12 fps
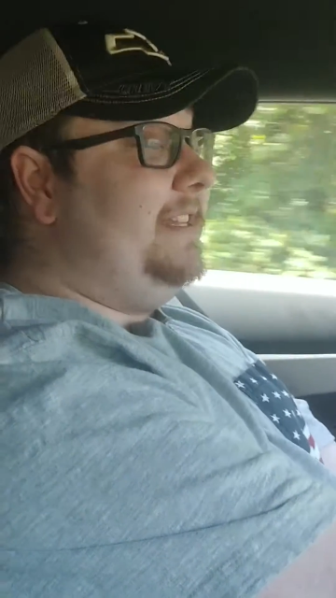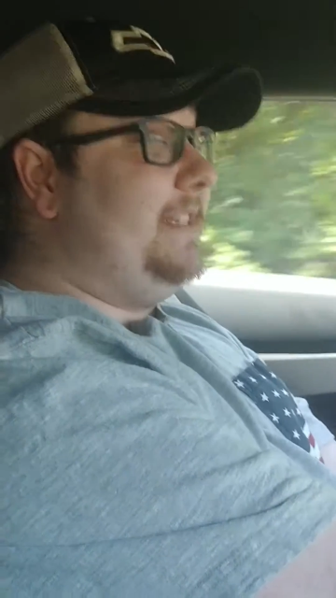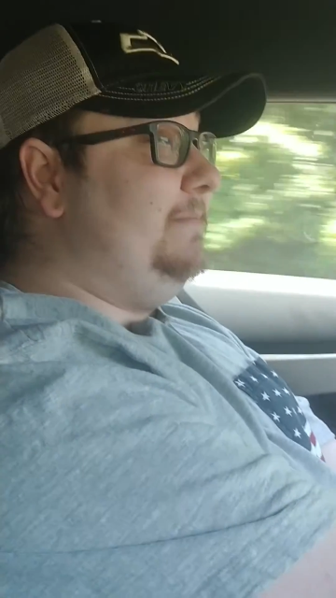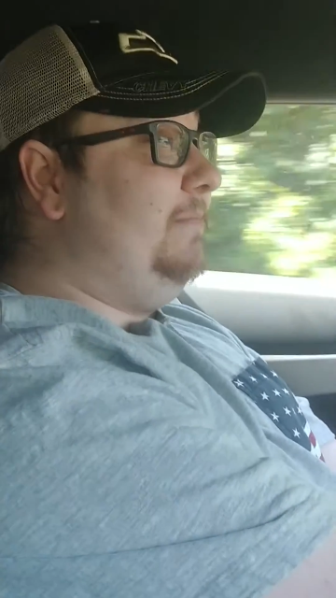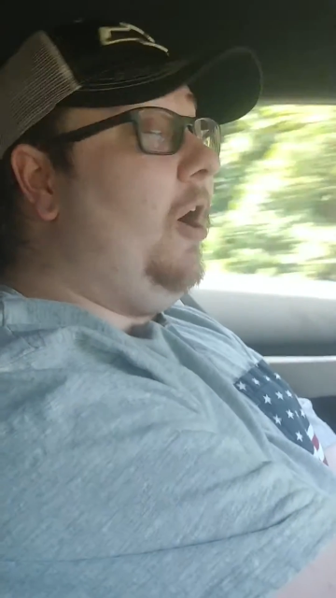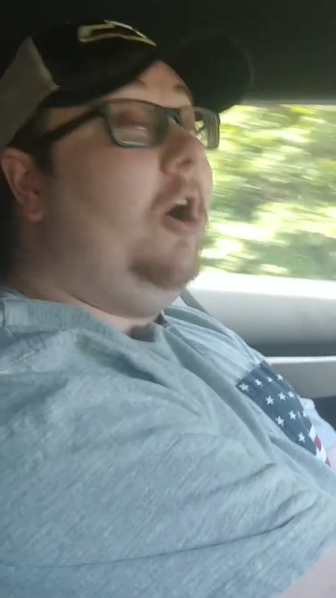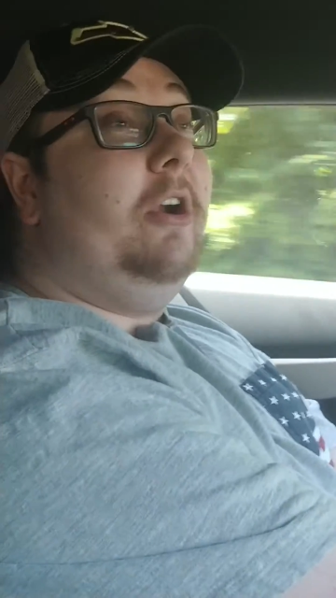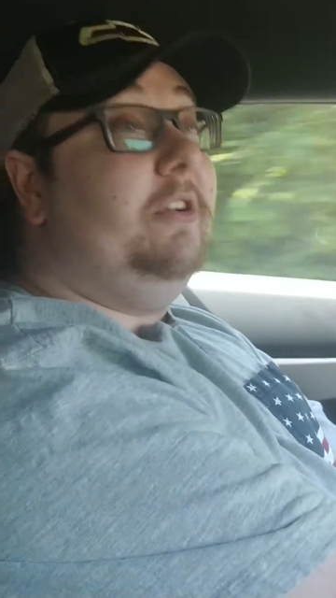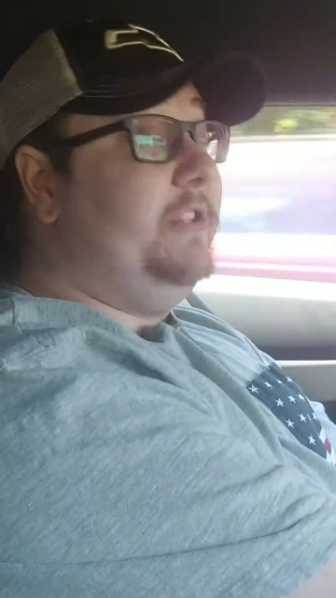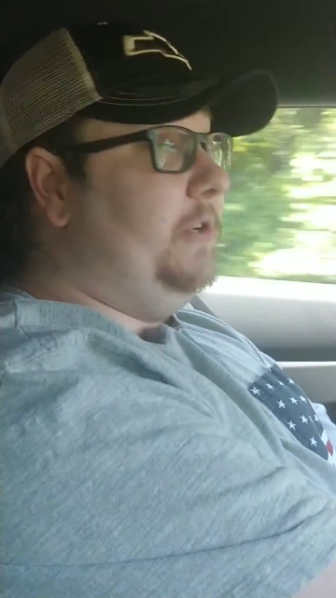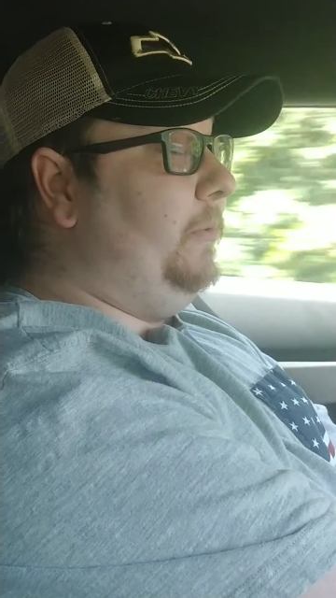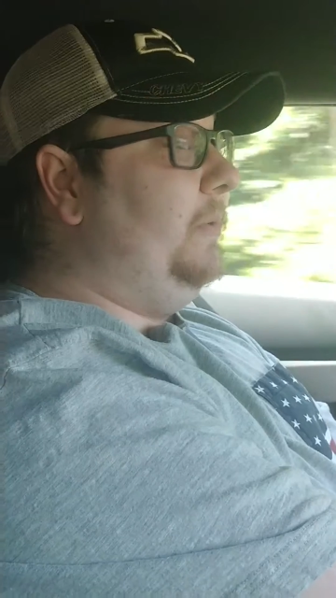It's
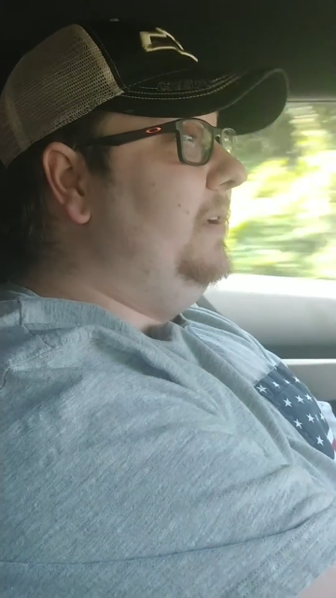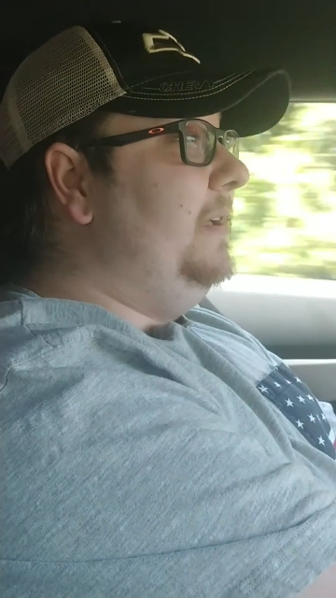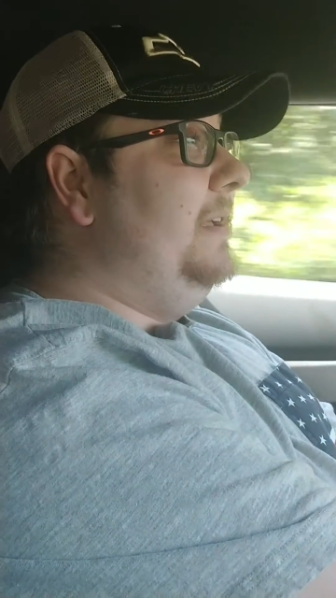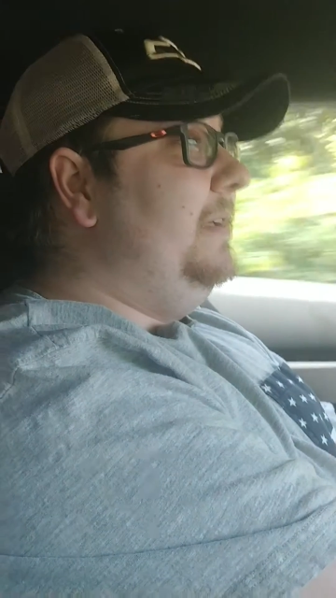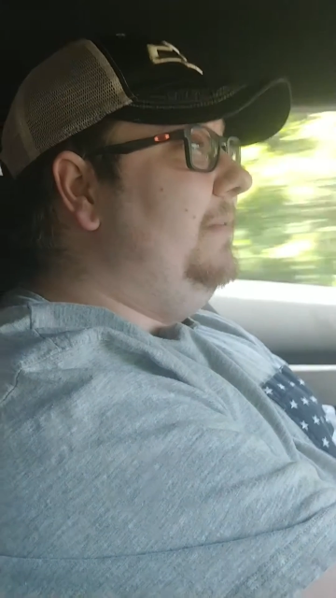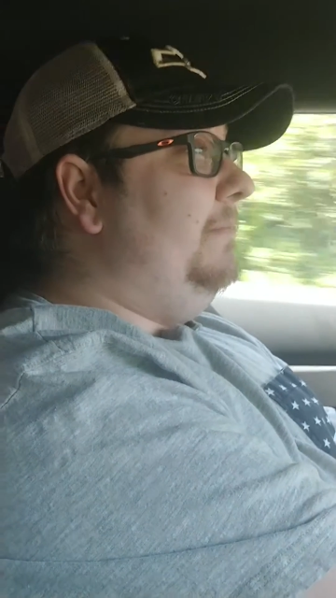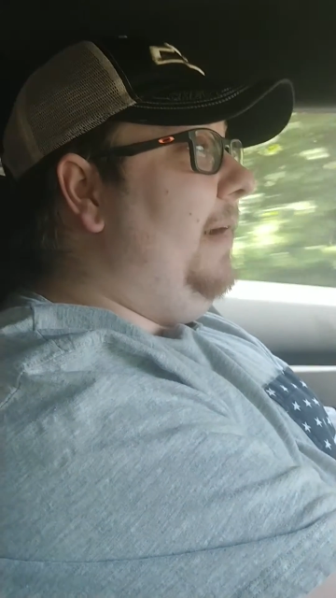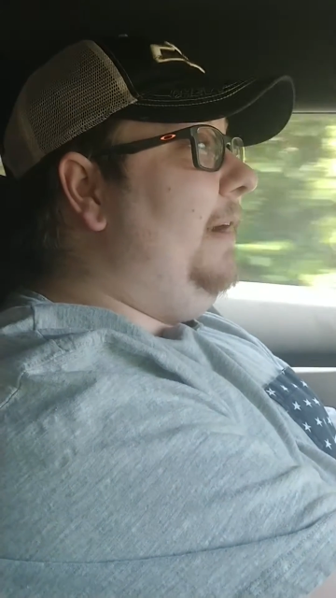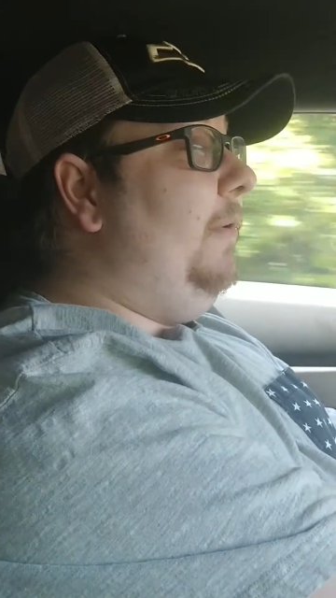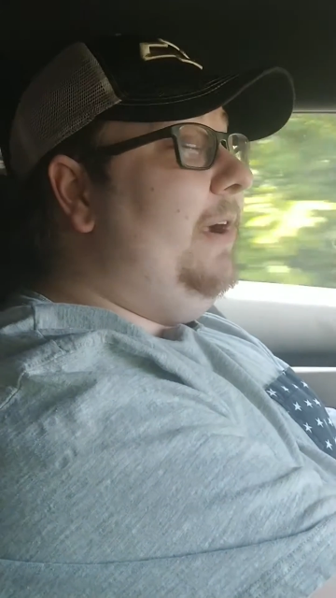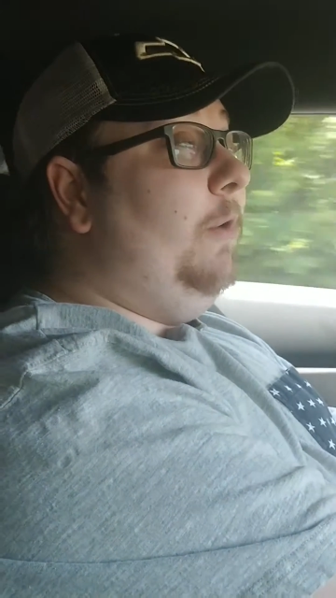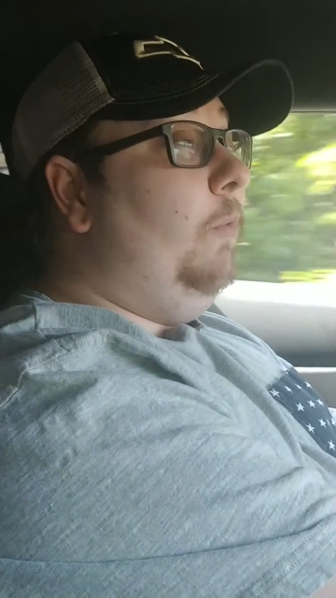hard to. My
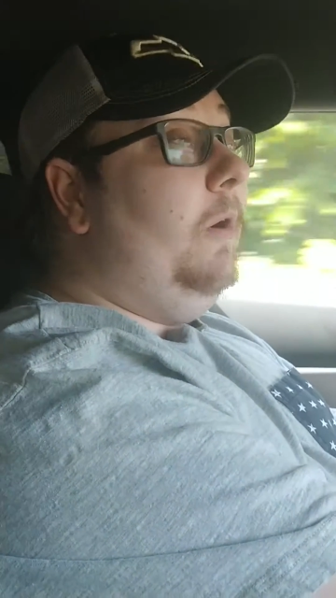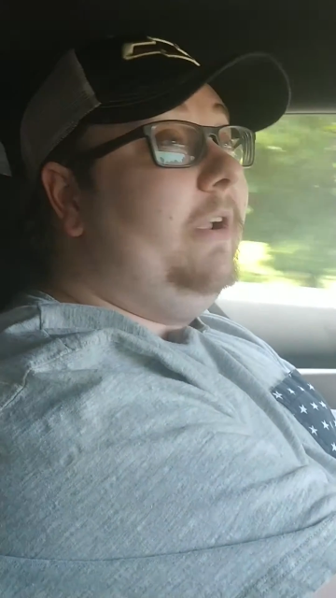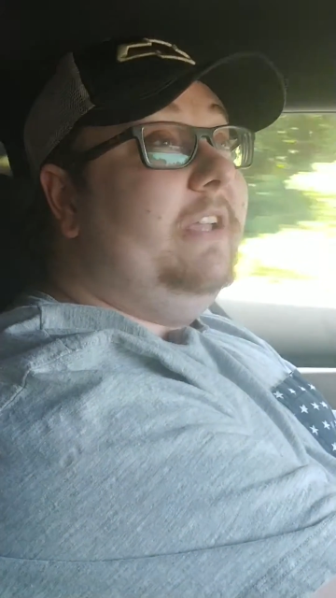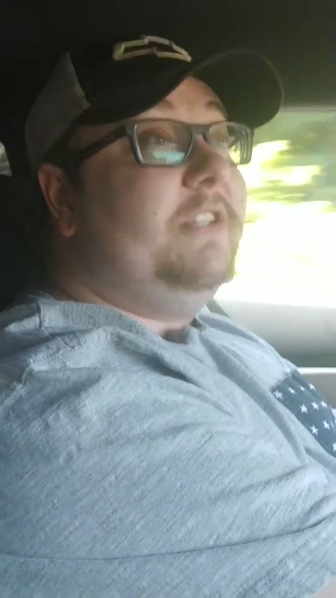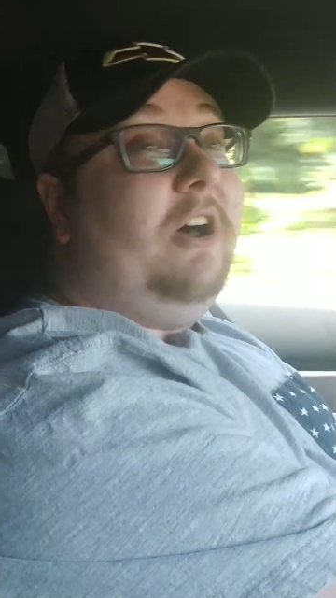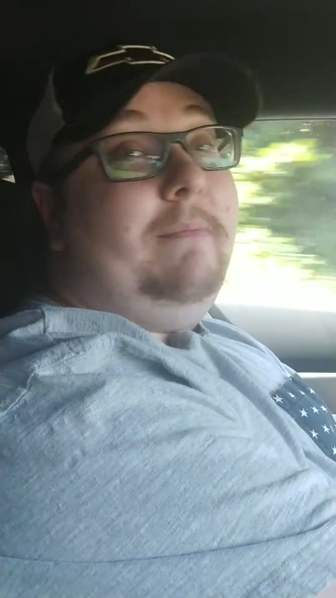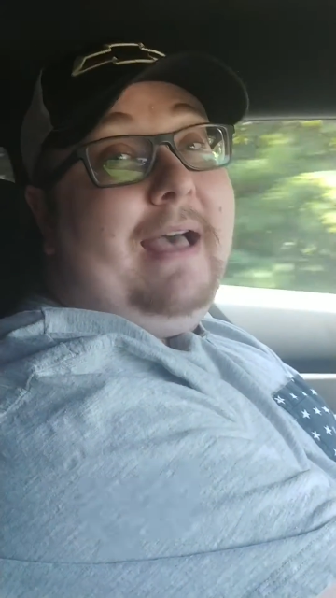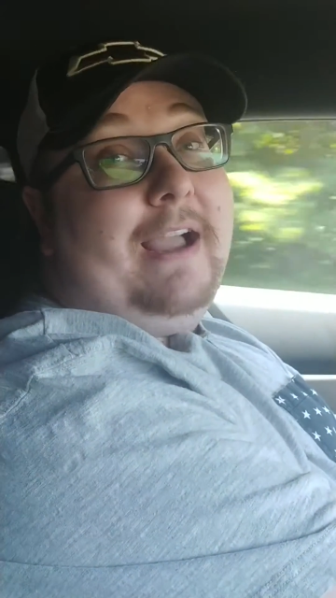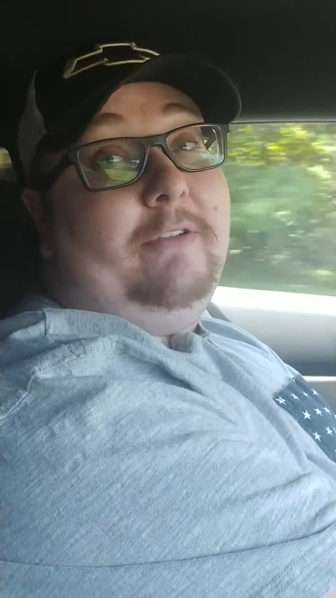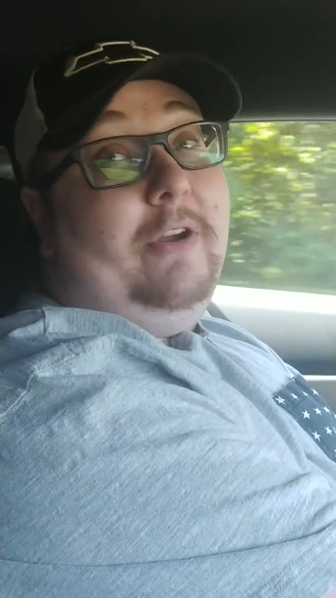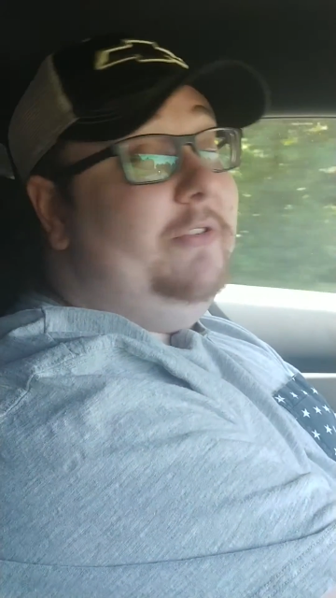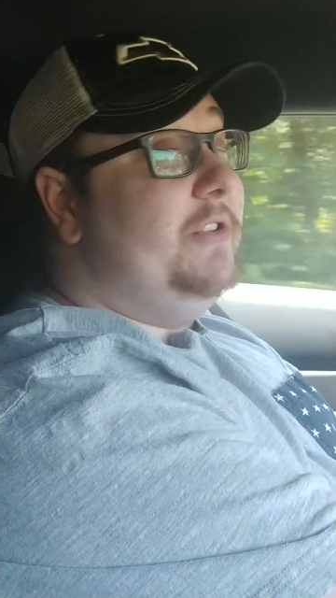way to work is all
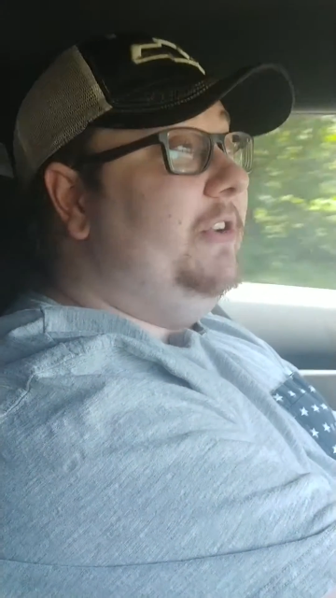back roads,